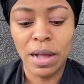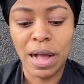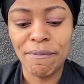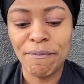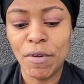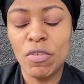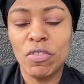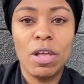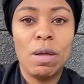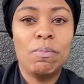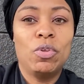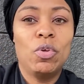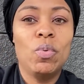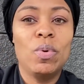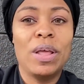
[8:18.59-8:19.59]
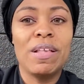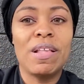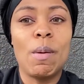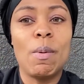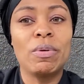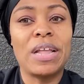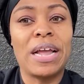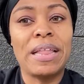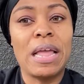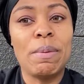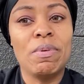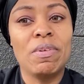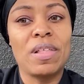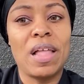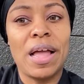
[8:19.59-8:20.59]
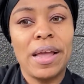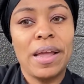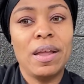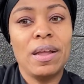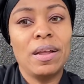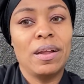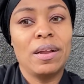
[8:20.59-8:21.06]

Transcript: I felt something do. It's almost like they was like